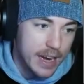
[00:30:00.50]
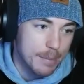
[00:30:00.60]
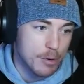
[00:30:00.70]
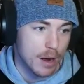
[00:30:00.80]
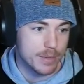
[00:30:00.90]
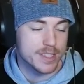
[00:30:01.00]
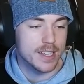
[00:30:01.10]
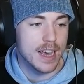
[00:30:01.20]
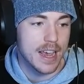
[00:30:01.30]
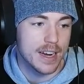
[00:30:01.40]
and I promised
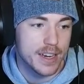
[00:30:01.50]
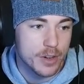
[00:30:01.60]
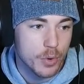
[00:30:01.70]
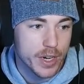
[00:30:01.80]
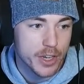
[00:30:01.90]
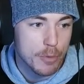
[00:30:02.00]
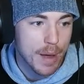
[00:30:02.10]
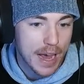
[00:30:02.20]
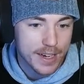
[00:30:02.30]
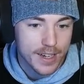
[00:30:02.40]
today, and I didn't want to go
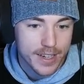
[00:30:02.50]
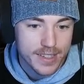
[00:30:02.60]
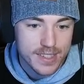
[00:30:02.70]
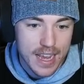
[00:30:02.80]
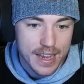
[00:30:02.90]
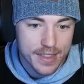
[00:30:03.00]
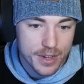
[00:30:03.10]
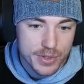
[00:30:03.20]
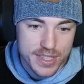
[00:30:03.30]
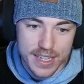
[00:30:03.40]
back on saying that
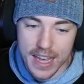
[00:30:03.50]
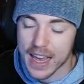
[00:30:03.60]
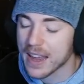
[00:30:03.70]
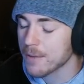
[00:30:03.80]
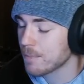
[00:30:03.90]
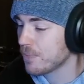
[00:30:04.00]
it was today.